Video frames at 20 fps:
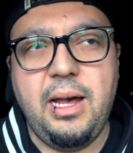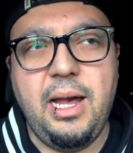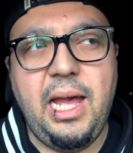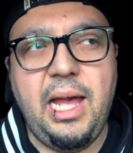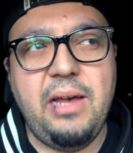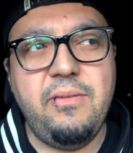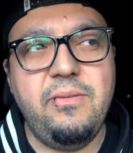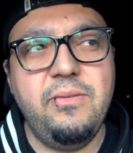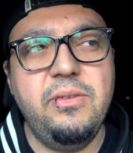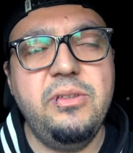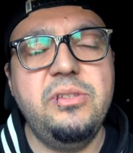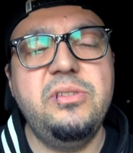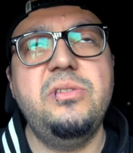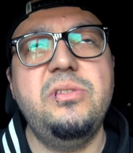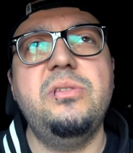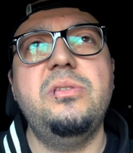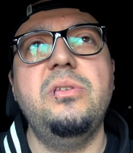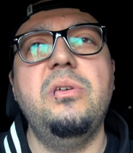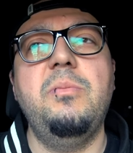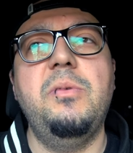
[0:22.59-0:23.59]
I have
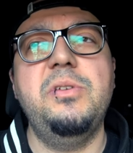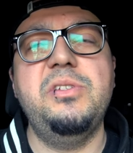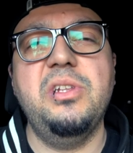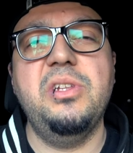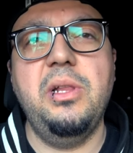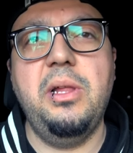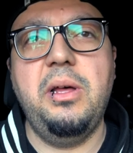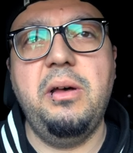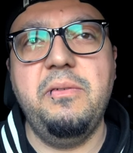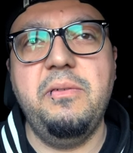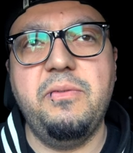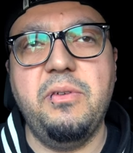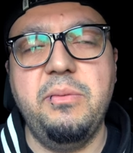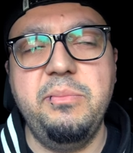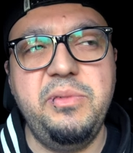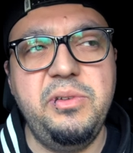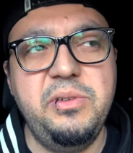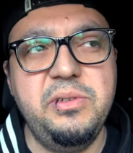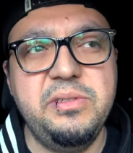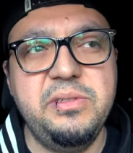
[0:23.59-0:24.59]
so much love for
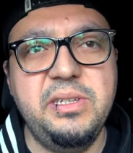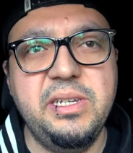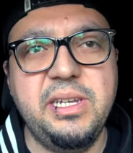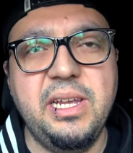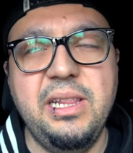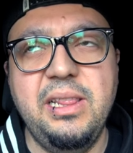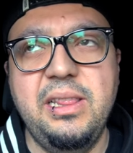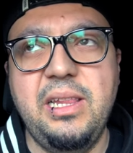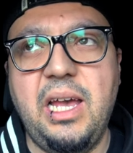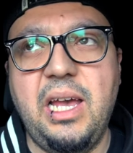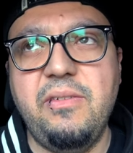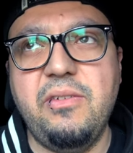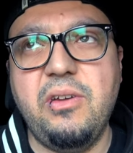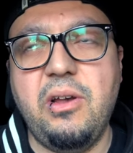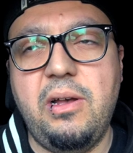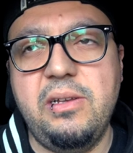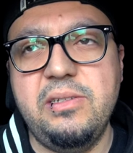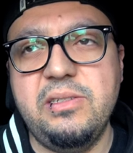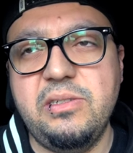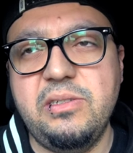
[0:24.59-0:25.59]
music and live
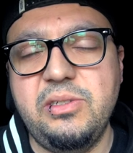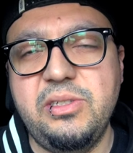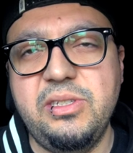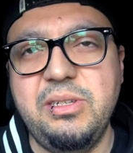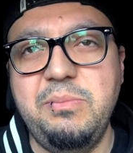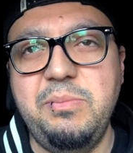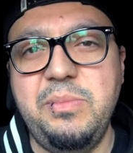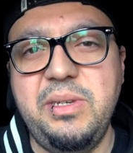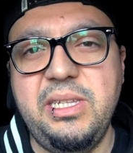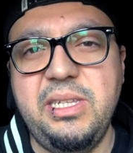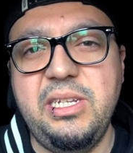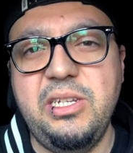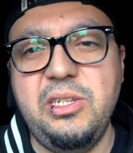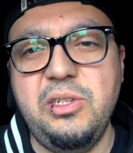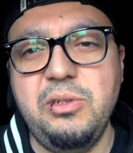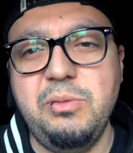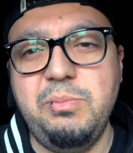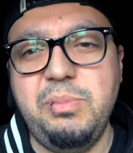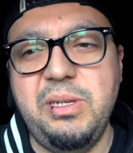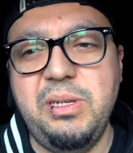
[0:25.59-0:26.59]
concerts and meeting
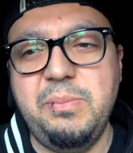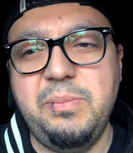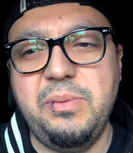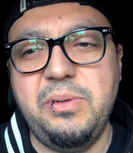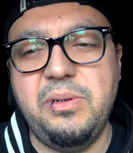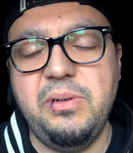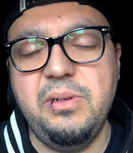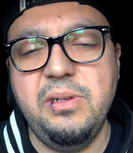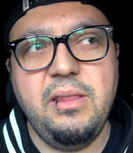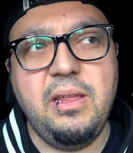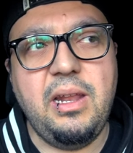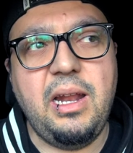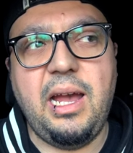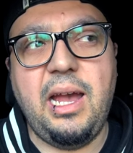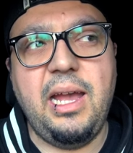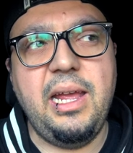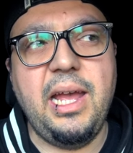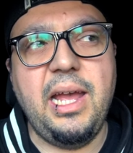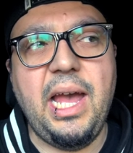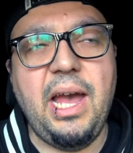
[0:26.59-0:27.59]
new people that
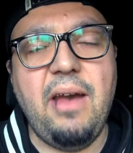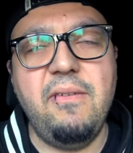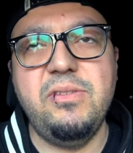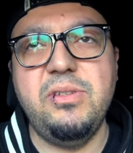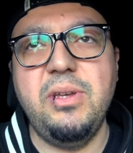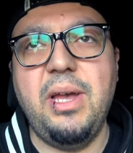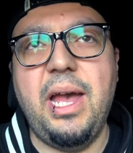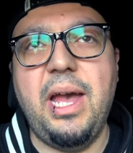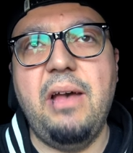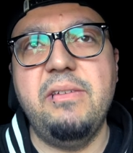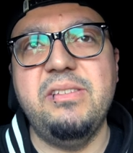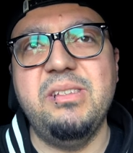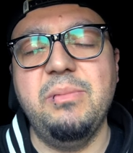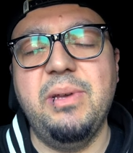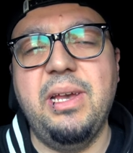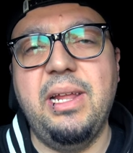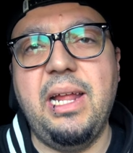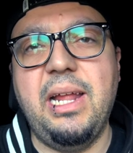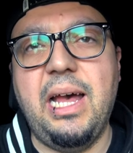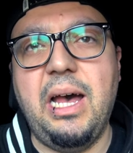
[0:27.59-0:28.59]
I have to have some
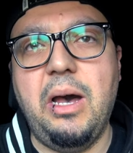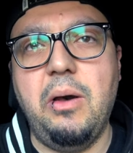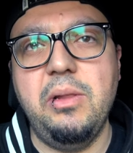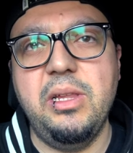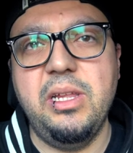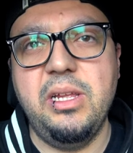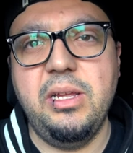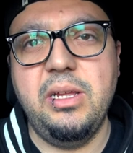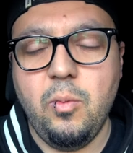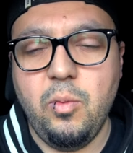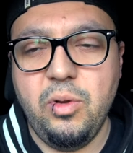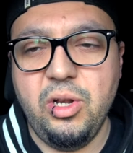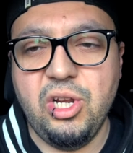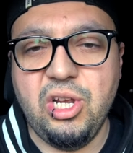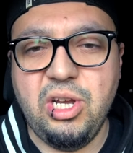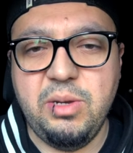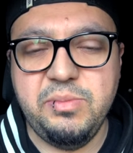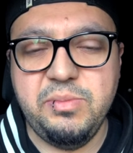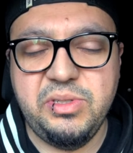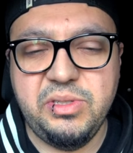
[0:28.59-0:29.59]
kind of outlet when it
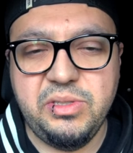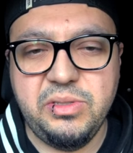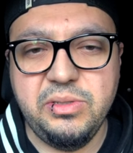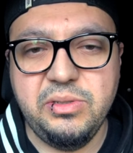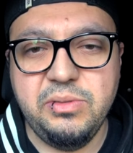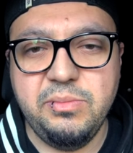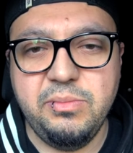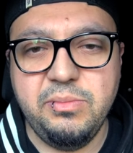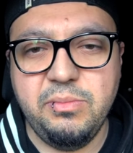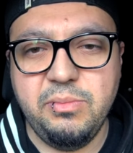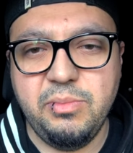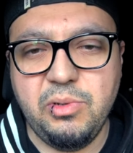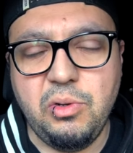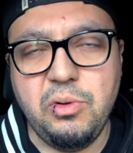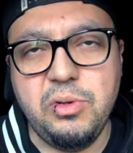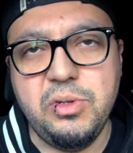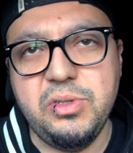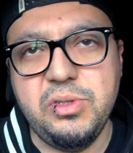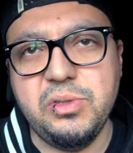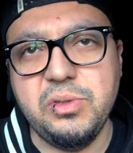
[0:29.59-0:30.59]
comes to
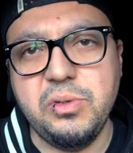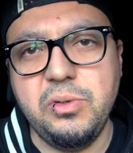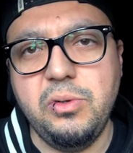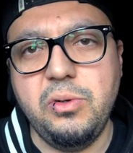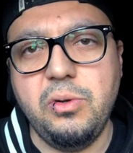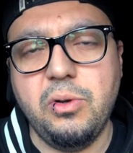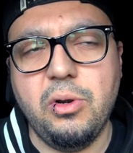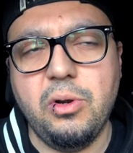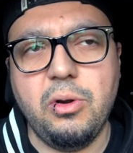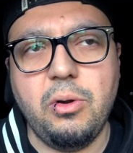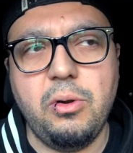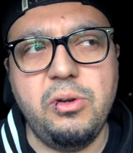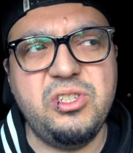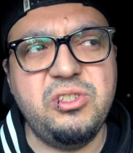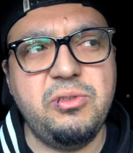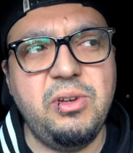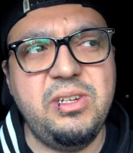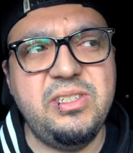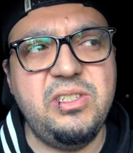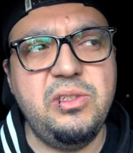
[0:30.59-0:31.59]
going to school or
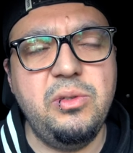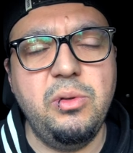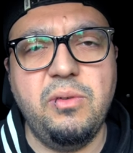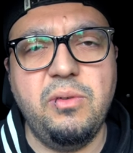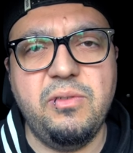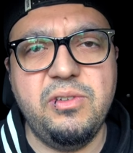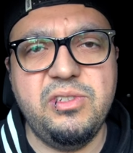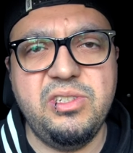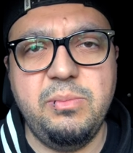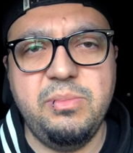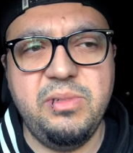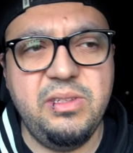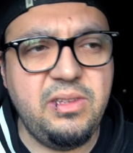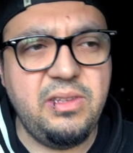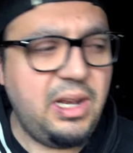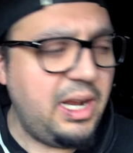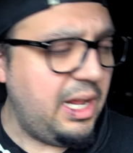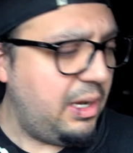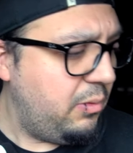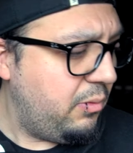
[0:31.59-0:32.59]
stressing over something
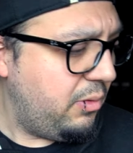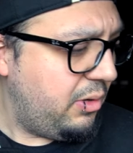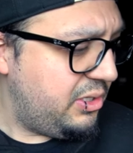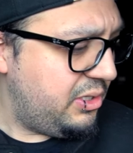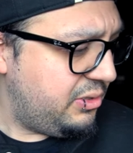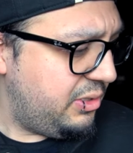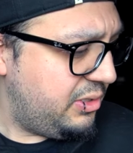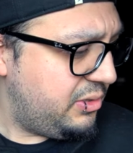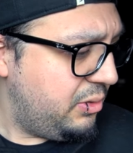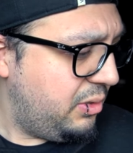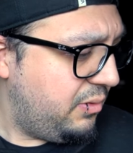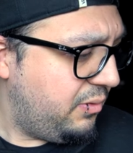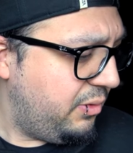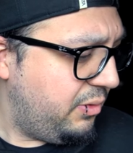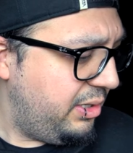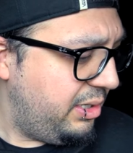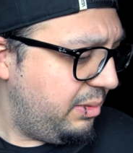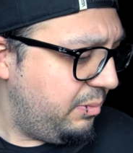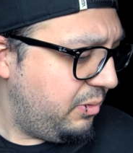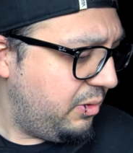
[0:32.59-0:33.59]
that I don't want to stress over
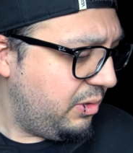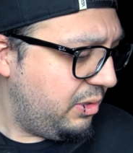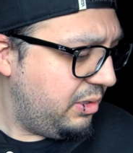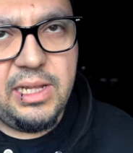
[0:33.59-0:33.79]
anymore.